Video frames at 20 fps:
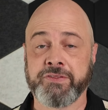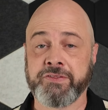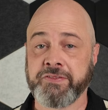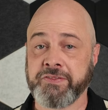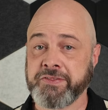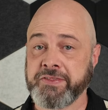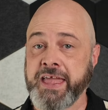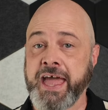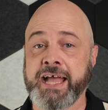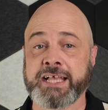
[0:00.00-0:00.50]

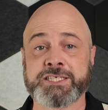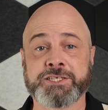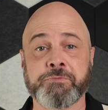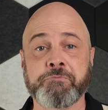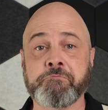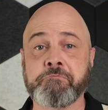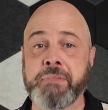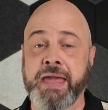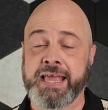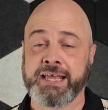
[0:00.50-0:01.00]
That's
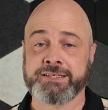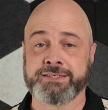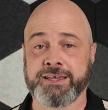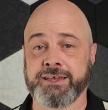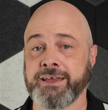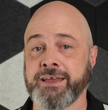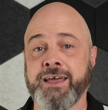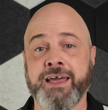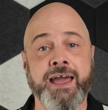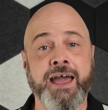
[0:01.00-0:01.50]
amazing.
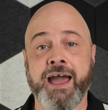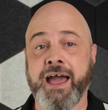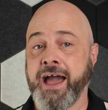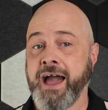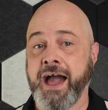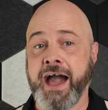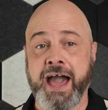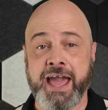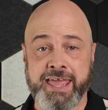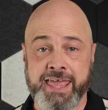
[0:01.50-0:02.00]

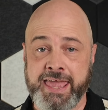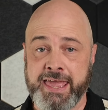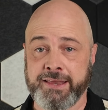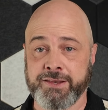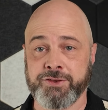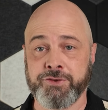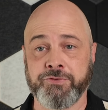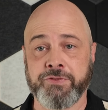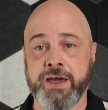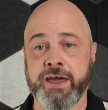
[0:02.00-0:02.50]
I can't do
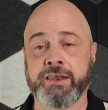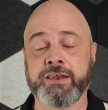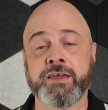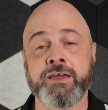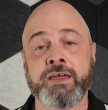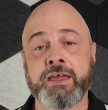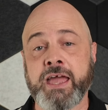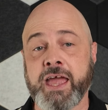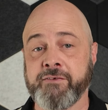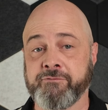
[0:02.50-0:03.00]
that.
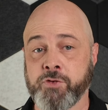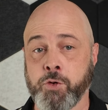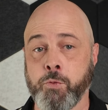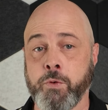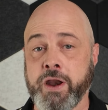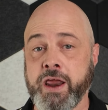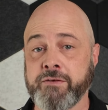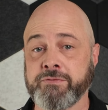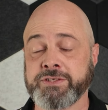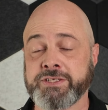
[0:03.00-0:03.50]
And from what
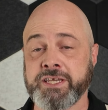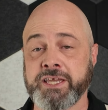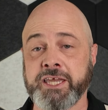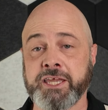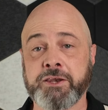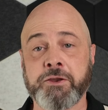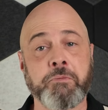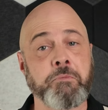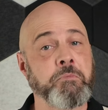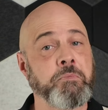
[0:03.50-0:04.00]
I've
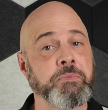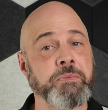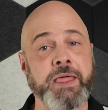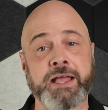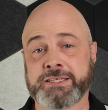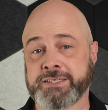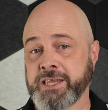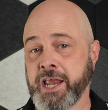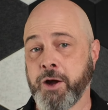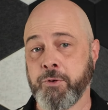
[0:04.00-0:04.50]
seen, that's
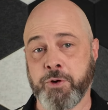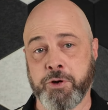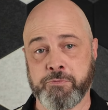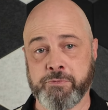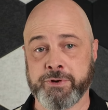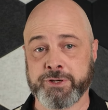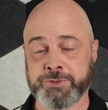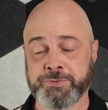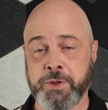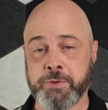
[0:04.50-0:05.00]
not what
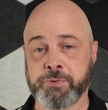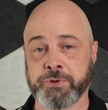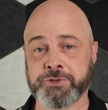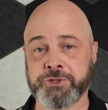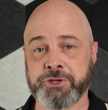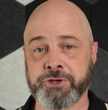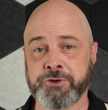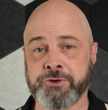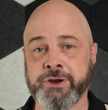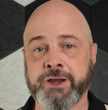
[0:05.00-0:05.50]
most people
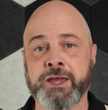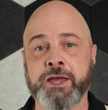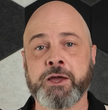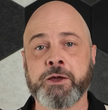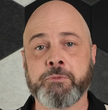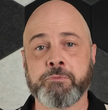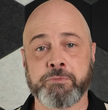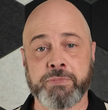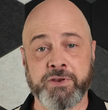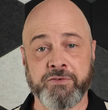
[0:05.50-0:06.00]
do,
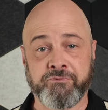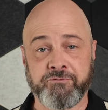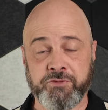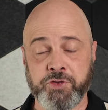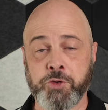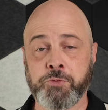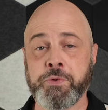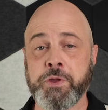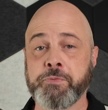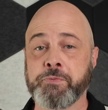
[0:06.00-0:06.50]
but a few
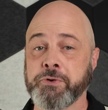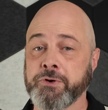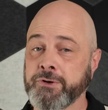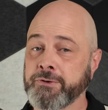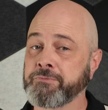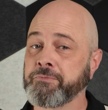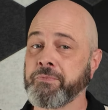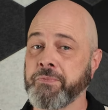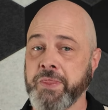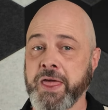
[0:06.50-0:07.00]
people,
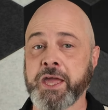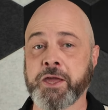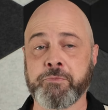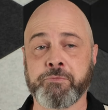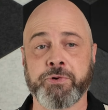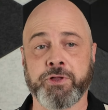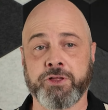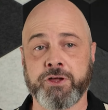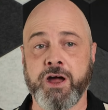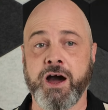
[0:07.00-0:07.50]
they can
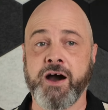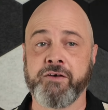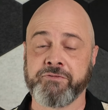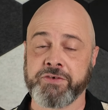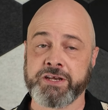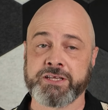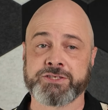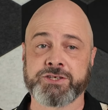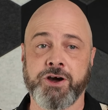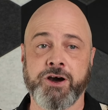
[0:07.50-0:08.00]
pull it off, and
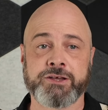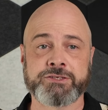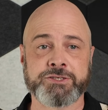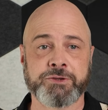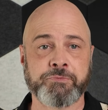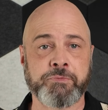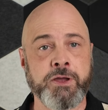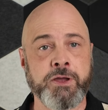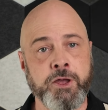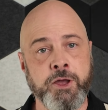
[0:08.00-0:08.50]
it's awesome.
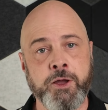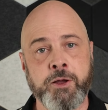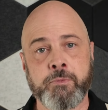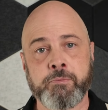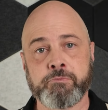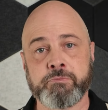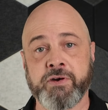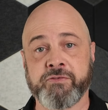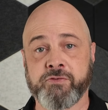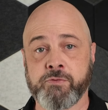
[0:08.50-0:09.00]

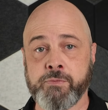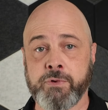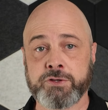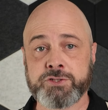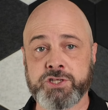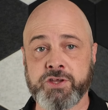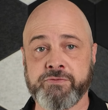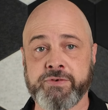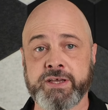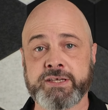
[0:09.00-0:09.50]
But for most
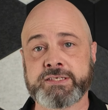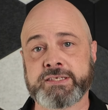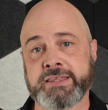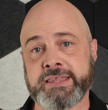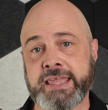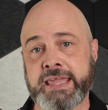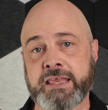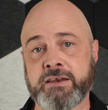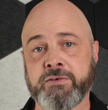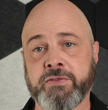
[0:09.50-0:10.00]
of us, the
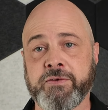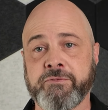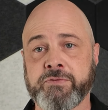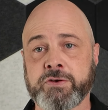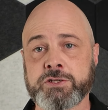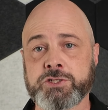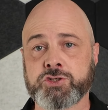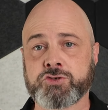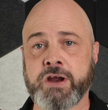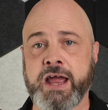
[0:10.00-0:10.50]
end of the
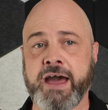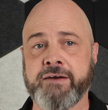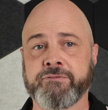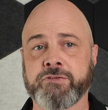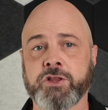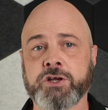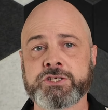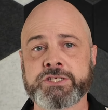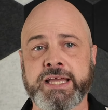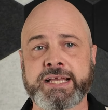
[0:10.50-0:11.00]
first draft
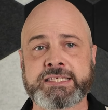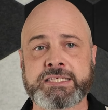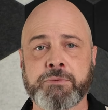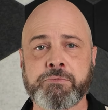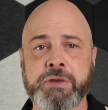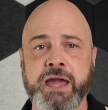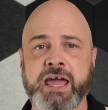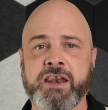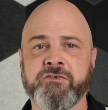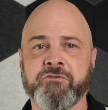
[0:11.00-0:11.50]
looks like some
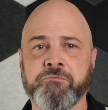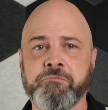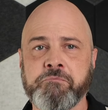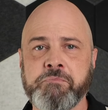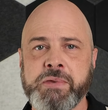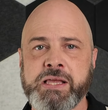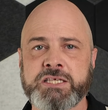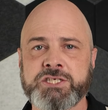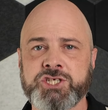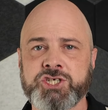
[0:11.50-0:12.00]
kind of
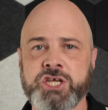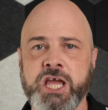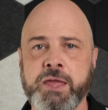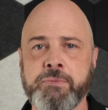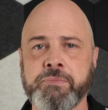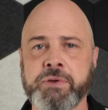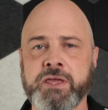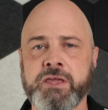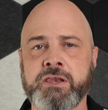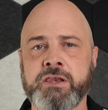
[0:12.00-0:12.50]

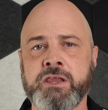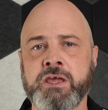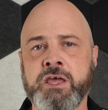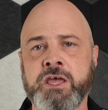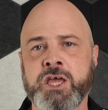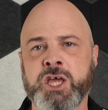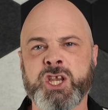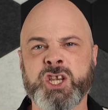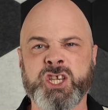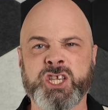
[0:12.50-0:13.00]
misshapen,
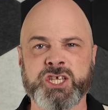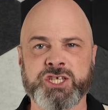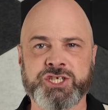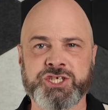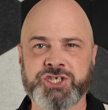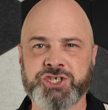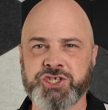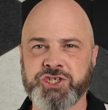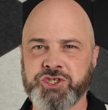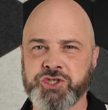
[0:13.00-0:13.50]

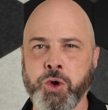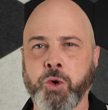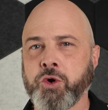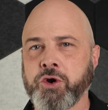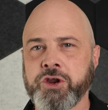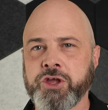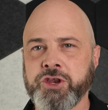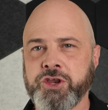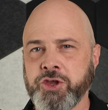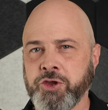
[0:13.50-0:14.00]

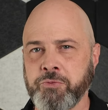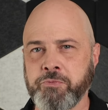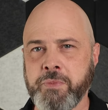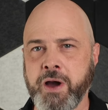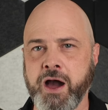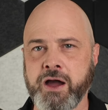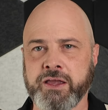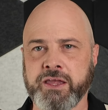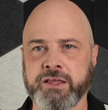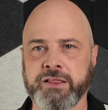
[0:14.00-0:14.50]
distorted
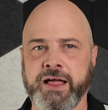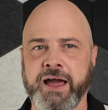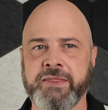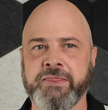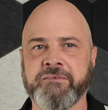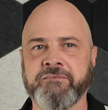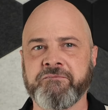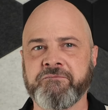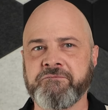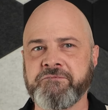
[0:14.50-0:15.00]
homunculi that
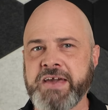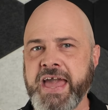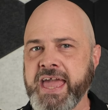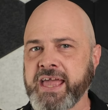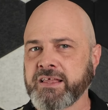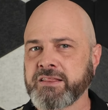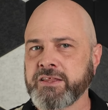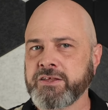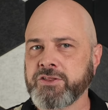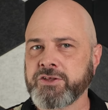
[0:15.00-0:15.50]

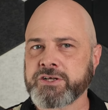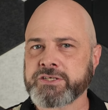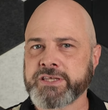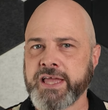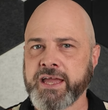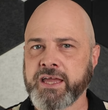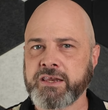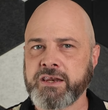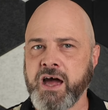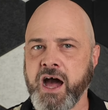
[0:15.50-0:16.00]
vaguely looks like
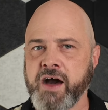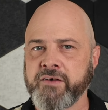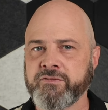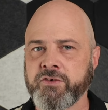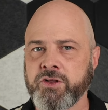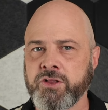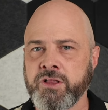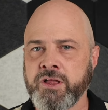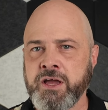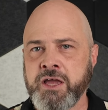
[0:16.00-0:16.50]
a
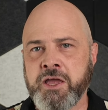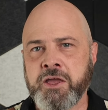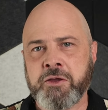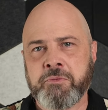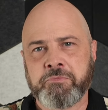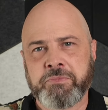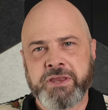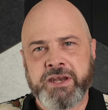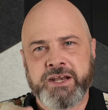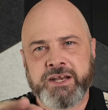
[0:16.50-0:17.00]
novel,
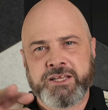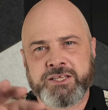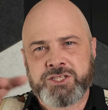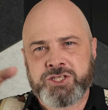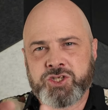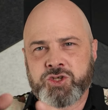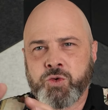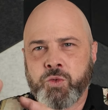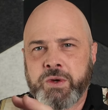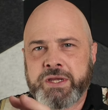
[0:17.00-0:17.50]
but in a
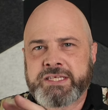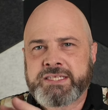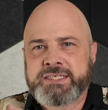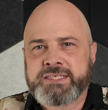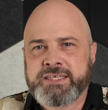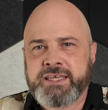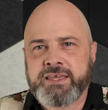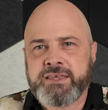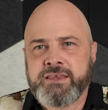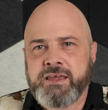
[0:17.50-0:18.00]

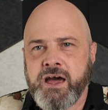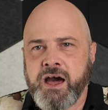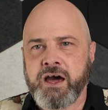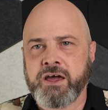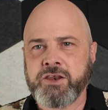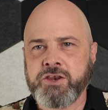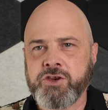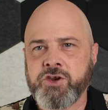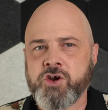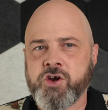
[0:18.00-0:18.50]
twisted,
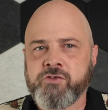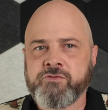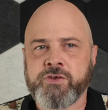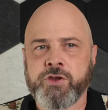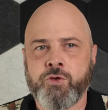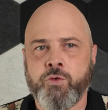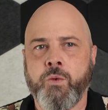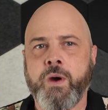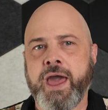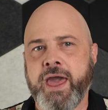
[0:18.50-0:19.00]
unnerving
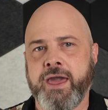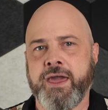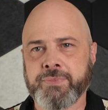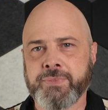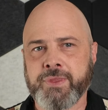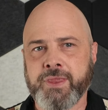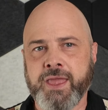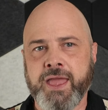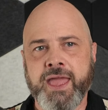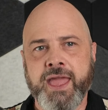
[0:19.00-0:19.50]
way.
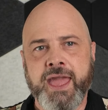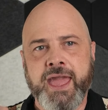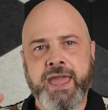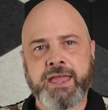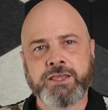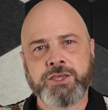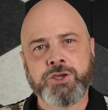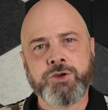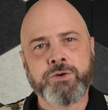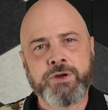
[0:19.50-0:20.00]
And
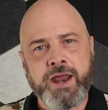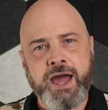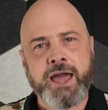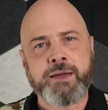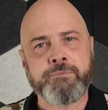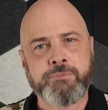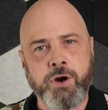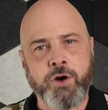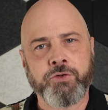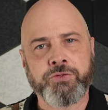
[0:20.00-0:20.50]
you and I
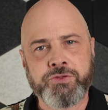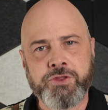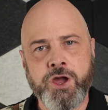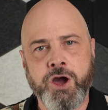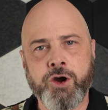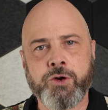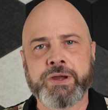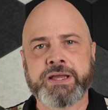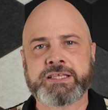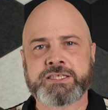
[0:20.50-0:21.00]
both know
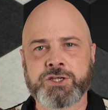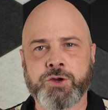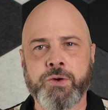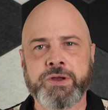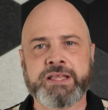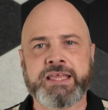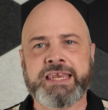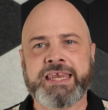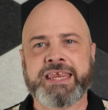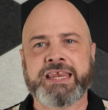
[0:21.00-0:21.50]
it's going
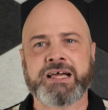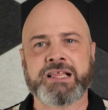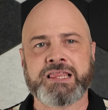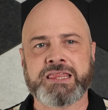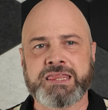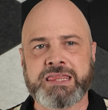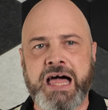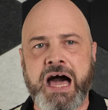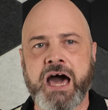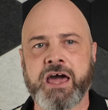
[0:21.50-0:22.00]
to need a
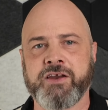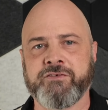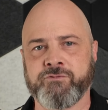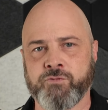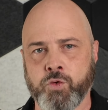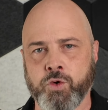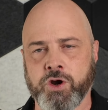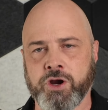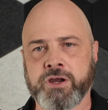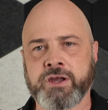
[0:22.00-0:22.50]
lot of
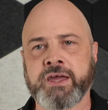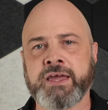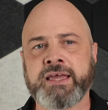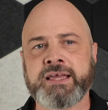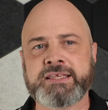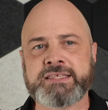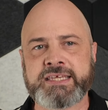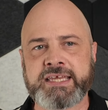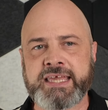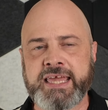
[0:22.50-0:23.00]
work
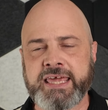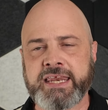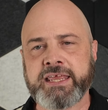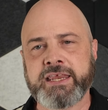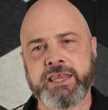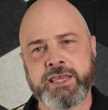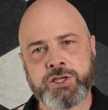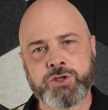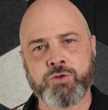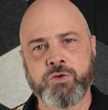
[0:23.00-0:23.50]
to get it
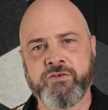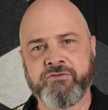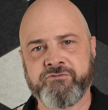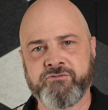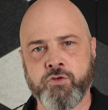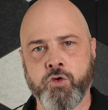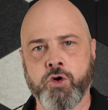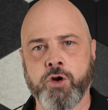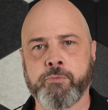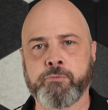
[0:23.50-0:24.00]
into a
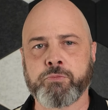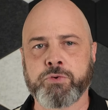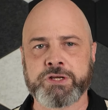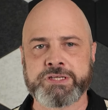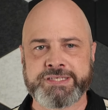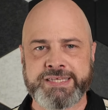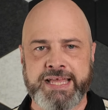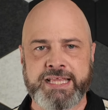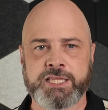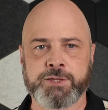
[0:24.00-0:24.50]
form
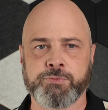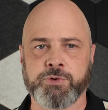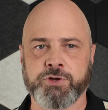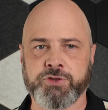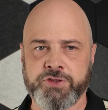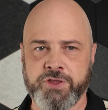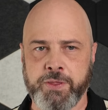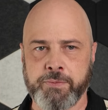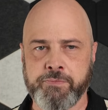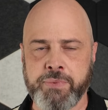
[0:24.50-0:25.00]
presentable to
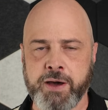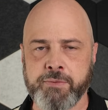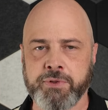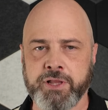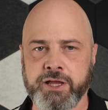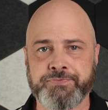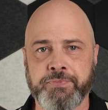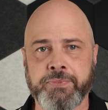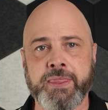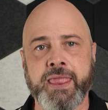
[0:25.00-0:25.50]
the
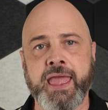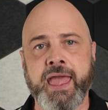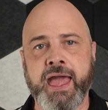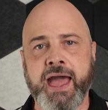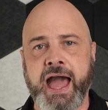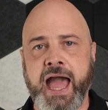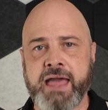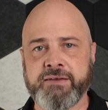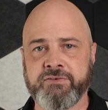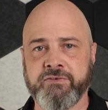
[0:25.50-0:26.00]
public. I
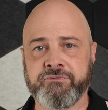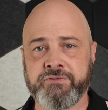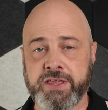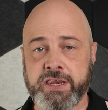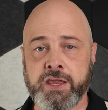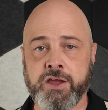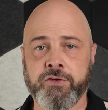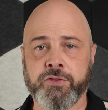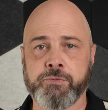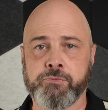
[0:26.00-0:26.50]
have a
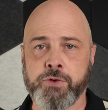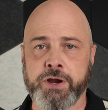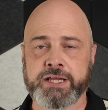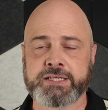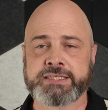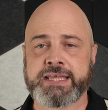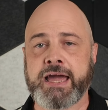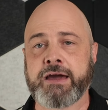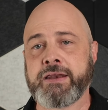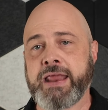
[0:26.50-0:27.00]
video that breaks
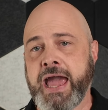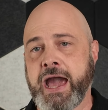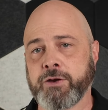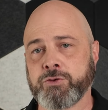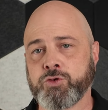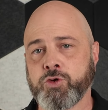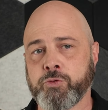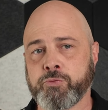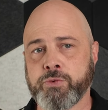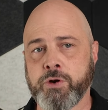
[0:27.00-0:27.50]
down how to
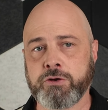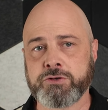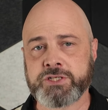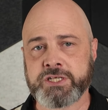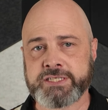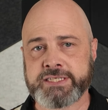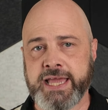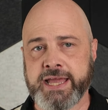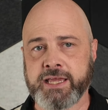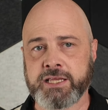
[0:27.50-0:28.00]
approach a
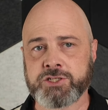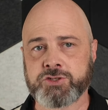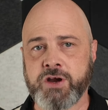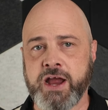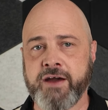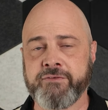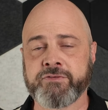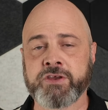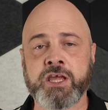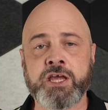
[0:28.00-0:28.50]
second
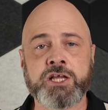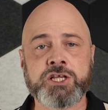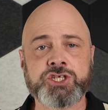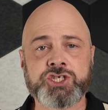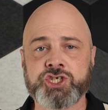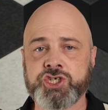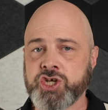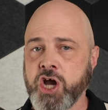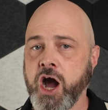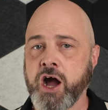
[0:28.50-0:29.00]
draft,
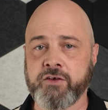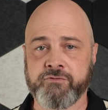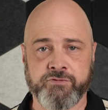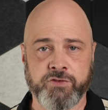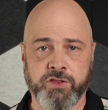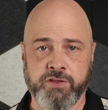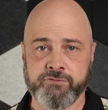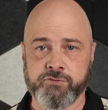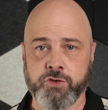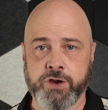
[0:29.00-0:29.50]
chock full
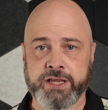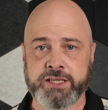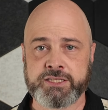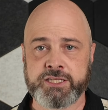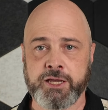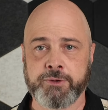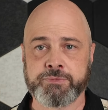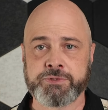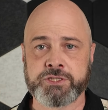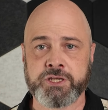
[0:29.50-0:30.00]
of great
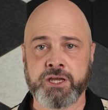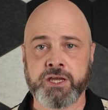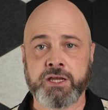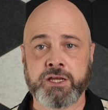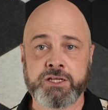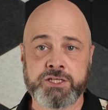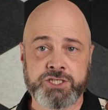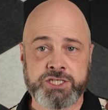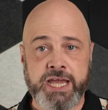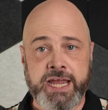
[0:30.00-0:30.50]
tips.
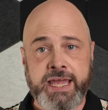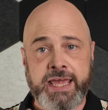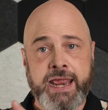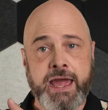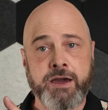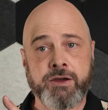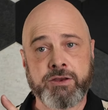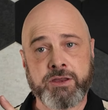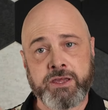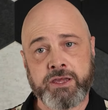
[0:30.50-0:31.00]
Check it
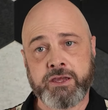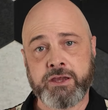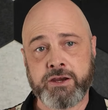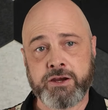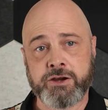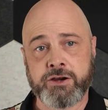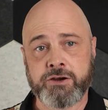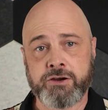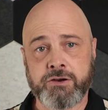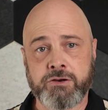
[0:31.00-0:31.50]
out
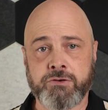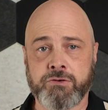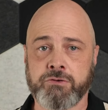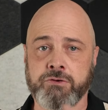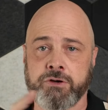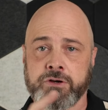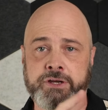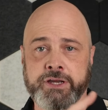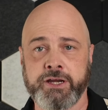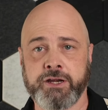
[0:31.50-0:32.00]
here, or
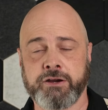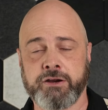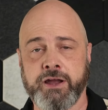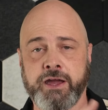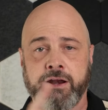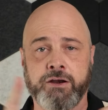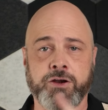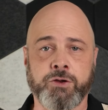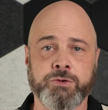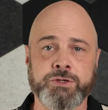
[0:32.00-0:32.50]
here, I don't
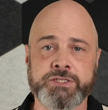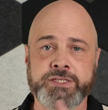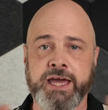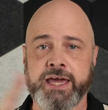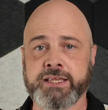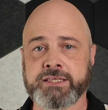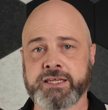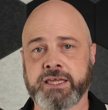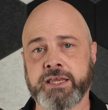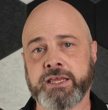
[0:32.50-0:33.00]
know which side it's
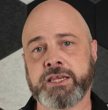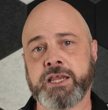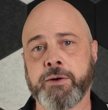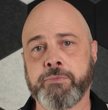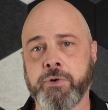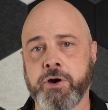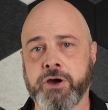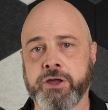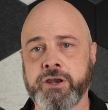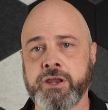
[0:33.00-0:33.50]
going to end up
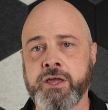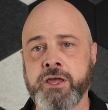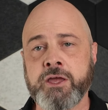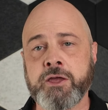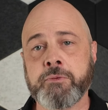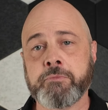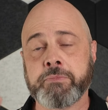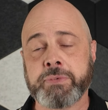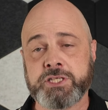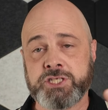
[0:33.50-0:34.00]
on,
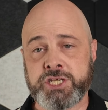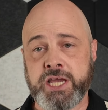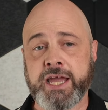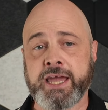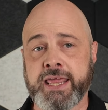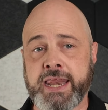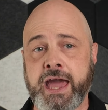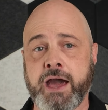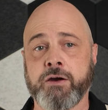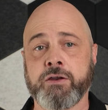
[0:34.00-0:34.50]
but check it
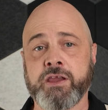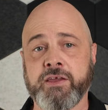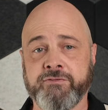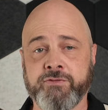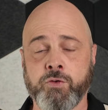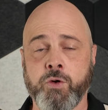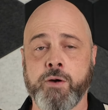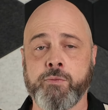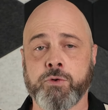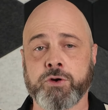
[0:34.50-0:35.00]
out if you
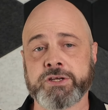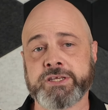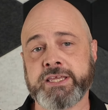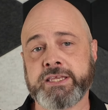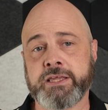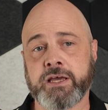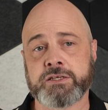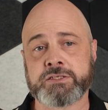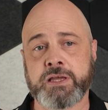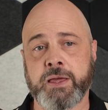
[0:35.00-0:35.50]
want more
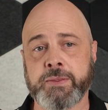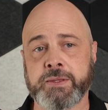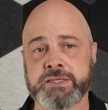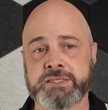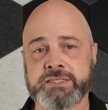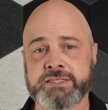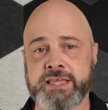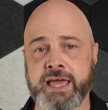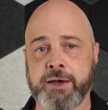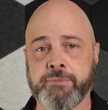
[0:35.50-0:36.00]
details on this
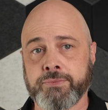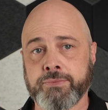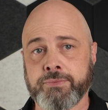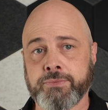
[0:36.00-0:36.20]
step.